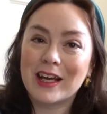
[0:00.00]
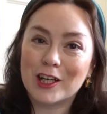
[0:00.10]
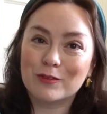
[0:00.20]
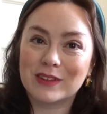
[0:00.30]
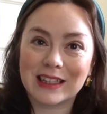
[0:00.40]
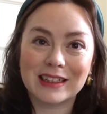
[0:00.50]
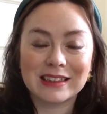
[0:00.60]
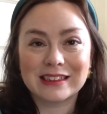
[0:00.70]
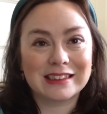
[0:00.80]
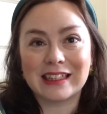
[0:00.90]
of the
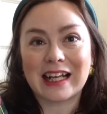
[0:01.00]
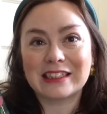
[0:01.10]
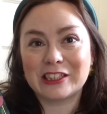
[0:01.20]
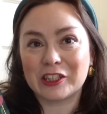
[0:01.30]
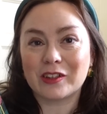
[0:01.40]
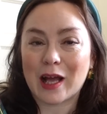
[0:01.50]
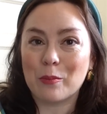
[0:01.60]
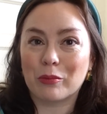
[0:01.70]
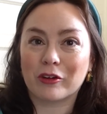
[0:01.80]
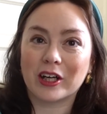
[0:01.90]
celestial
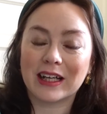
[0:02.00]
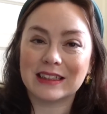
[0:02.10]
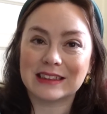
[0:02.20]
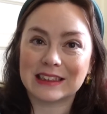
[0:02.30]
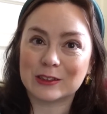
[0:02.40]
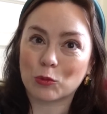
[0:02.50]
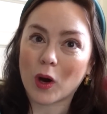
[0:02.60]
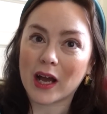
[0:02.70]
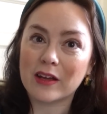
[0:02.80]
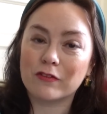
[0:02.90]
emperor and his
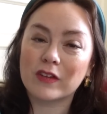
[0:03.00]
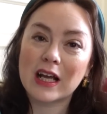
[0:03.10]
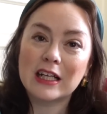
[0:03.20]
wife.